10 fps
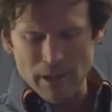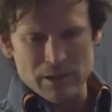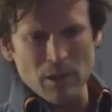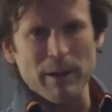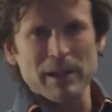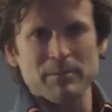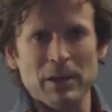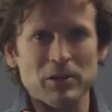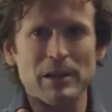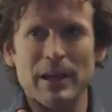So by
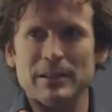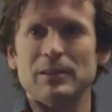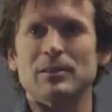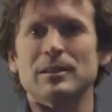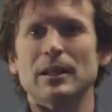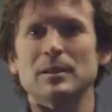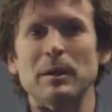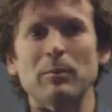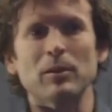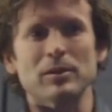specializing your
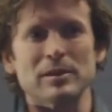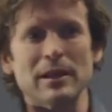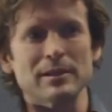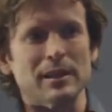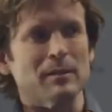salespeople, your sales teams,